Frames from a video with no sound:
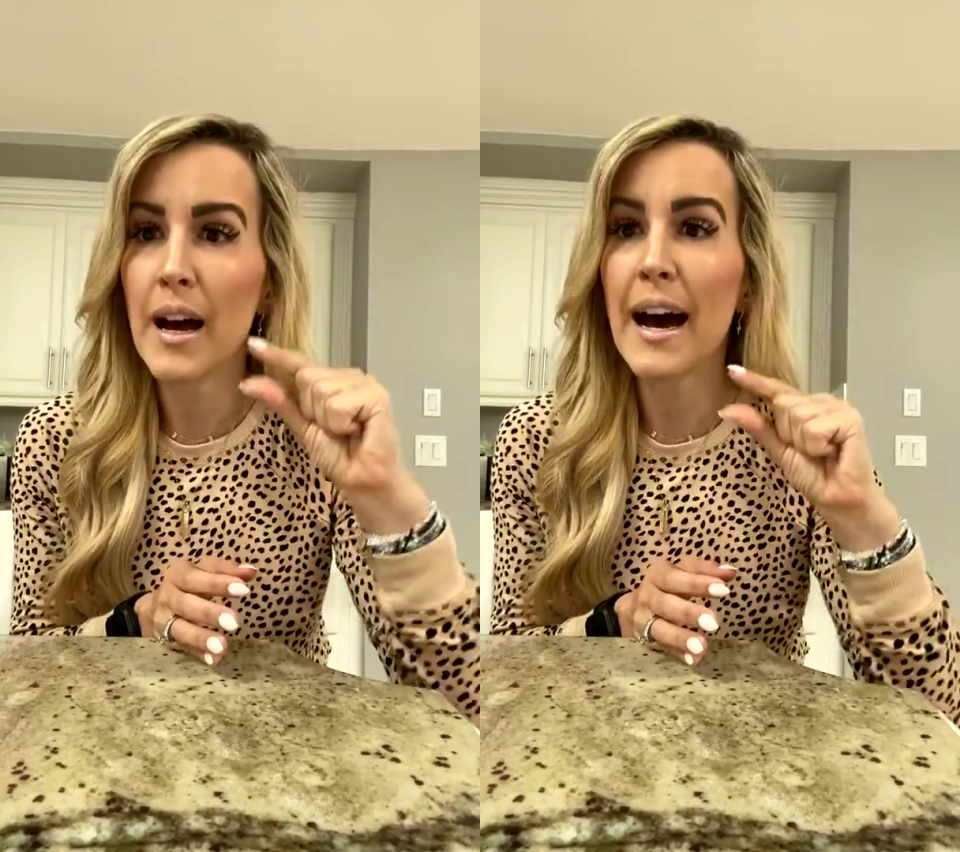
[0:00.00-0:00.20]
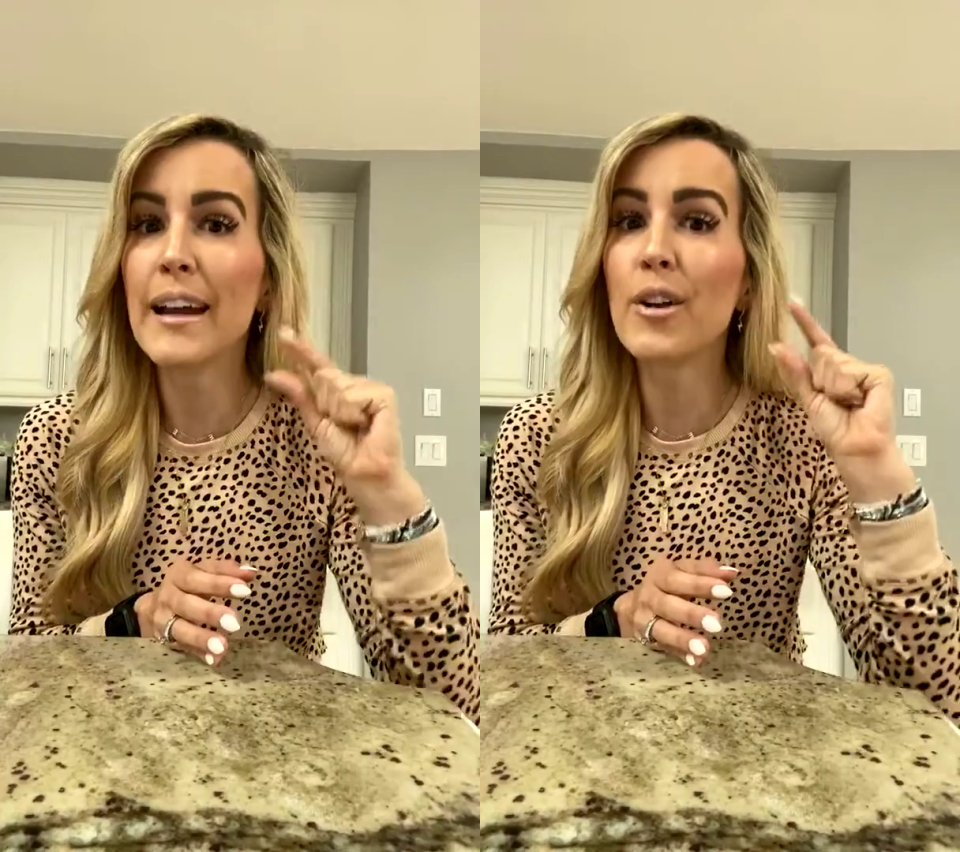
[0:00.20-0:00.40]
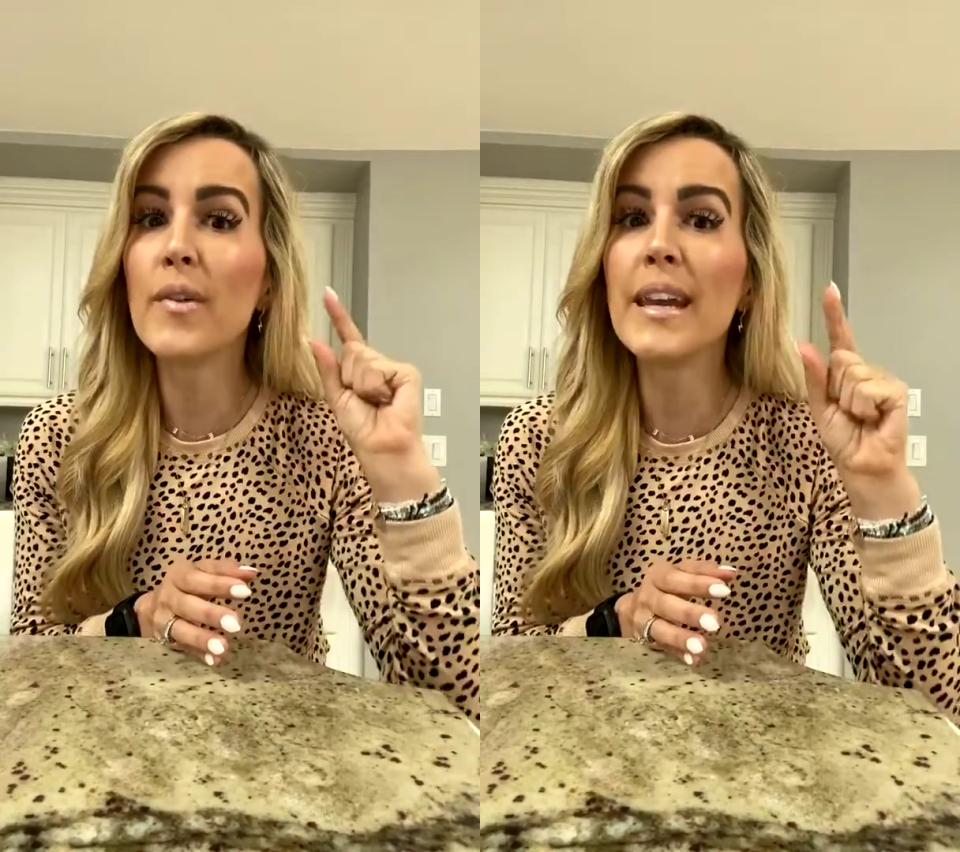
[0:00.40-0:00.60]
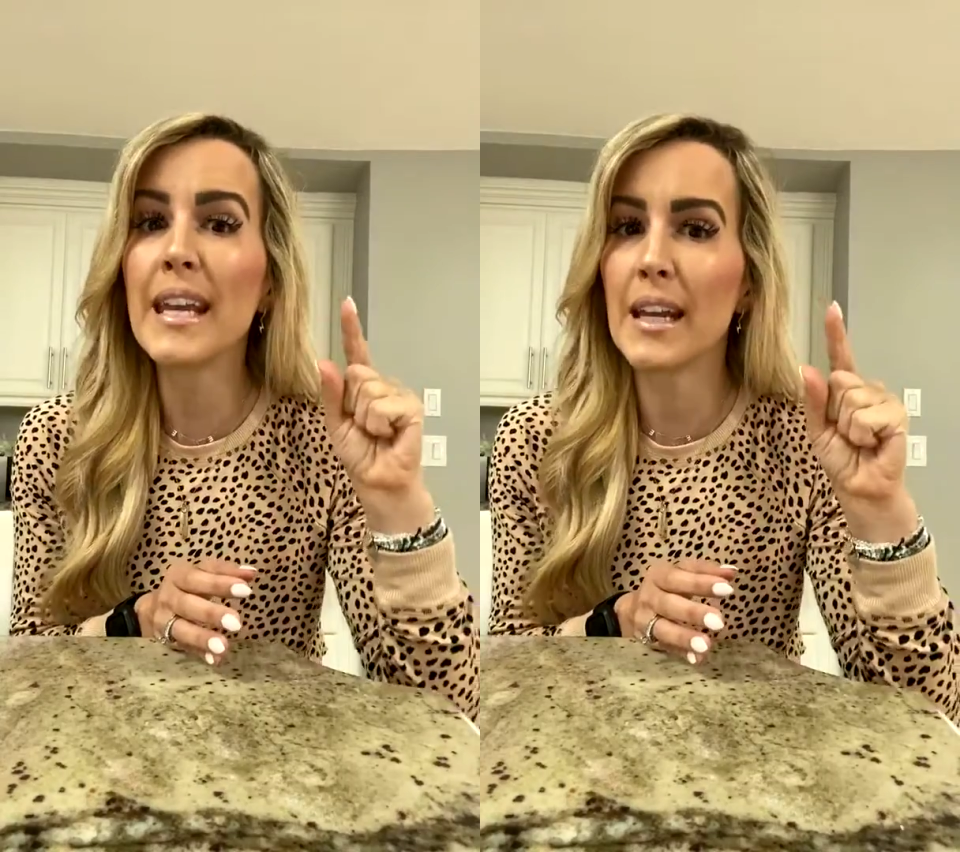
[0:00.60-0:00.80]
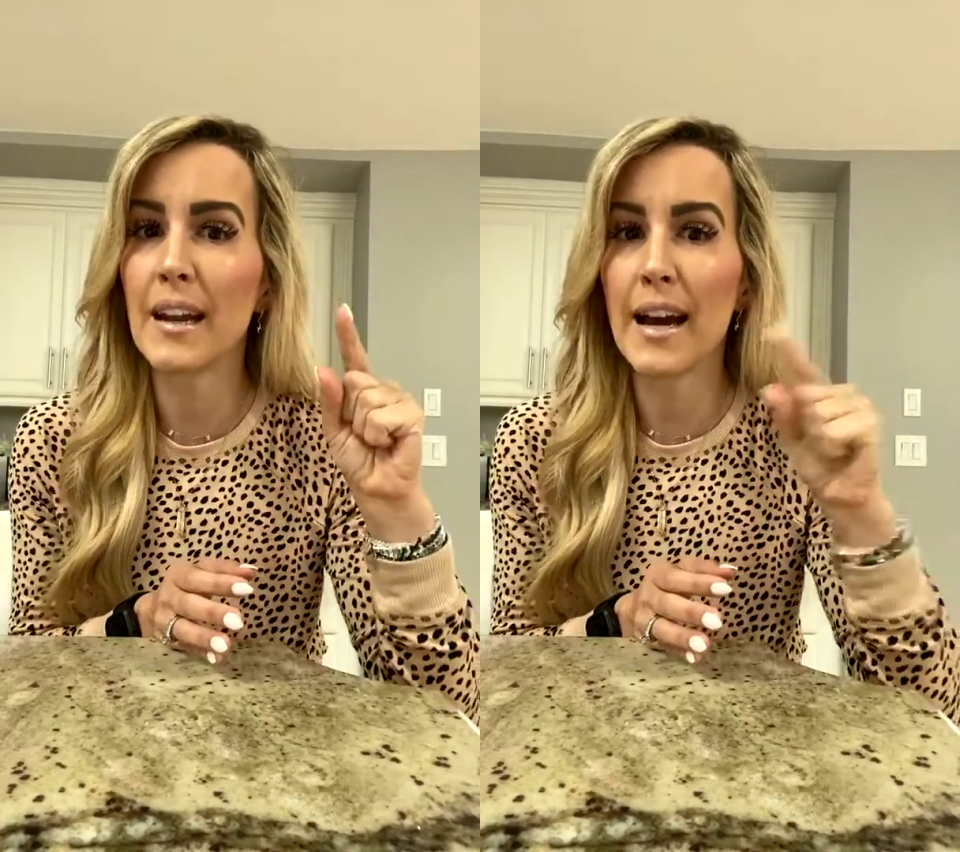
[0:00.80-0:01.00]
I don't
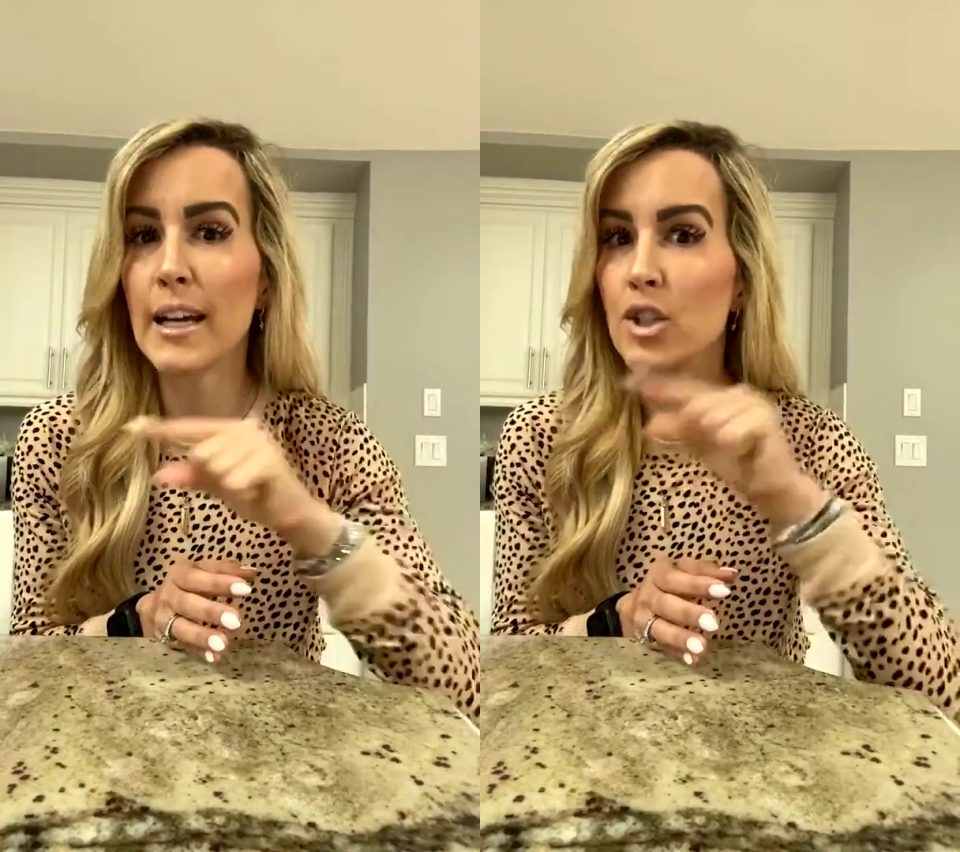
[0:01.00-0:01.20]
need it. I